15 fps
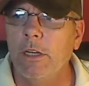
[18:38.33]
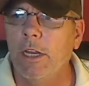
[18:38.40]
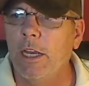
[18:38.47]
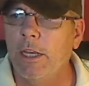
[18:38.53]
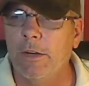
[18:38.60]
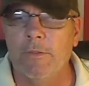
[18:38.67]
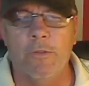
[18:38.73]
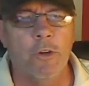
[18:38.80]

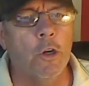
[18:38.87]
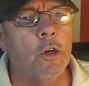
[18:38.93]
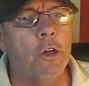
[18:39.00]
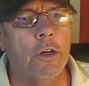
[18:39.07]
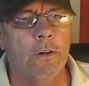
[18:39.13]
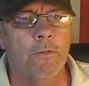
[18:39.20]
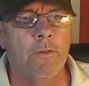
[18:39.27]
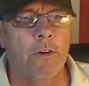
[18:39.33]
And if you're
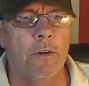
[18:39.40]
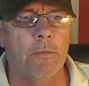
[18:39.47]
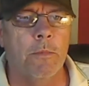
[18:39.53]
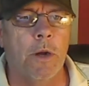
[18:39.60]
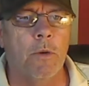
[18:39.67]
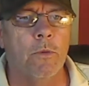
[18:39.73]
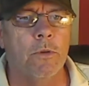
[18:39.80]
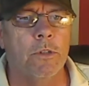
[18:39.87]
going to flip
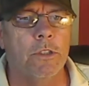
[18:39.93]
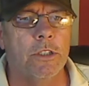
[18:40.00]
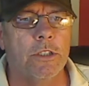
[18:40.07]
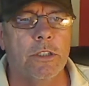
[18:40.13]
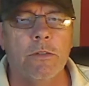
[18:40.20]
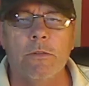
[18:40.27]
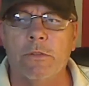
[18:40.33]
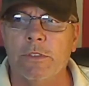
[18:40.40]
my words
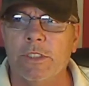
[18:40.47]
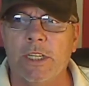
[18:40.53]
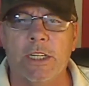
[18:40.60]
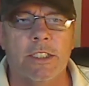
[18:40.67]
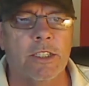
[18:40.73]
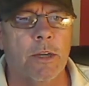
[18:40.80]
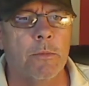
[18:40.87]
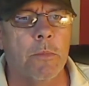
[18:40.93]
too and say
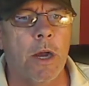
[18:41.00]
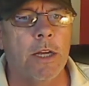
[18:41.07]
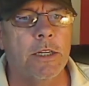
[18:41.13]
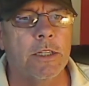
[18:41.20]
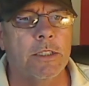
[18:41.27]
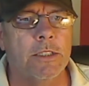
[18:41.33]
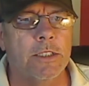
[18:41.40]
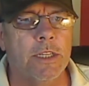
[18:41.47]
something I
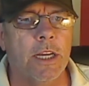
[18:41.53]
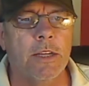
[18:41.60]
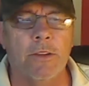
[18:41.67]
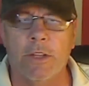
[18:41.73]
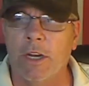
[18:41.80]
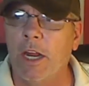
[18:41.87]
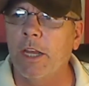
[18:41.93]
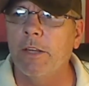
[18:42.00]
didn't say,
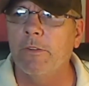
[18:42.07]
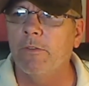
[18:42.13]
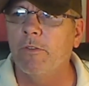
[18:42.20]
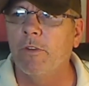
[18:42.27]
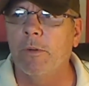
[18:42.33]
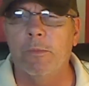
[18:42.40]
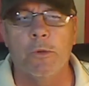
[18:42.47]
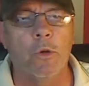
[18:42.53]
then I can
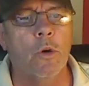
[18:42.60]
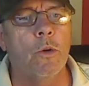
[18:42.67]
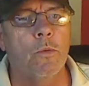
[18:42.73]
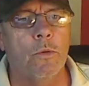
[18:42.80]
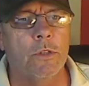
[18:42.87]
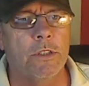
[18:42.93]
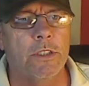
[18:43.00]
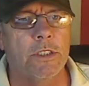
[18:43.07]
flip your
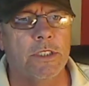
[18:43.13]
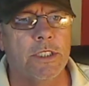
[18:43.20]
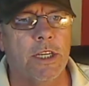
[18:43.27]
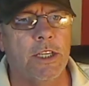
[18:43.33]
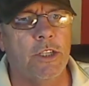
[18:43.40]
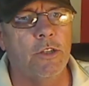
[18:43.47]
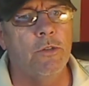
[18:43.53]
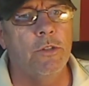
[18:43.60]
words and say
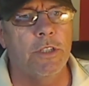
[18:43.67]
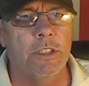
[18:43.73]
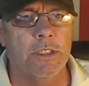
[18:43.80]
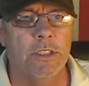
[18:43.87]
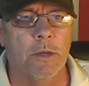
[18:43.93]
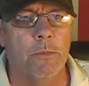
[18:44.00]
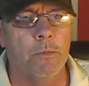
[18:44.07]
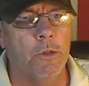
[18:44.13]
you did
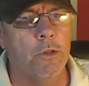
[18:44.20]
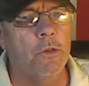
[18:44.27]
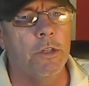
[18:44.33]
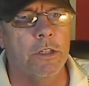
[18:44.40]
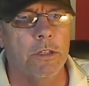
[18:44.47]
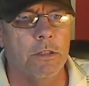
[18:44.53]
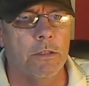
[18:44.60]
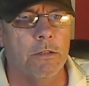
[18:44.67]
something you
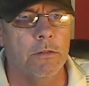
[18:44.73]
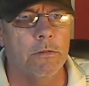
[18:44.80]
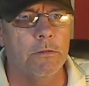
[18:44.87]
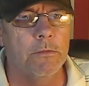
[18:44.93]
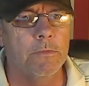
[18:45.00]
didn't do.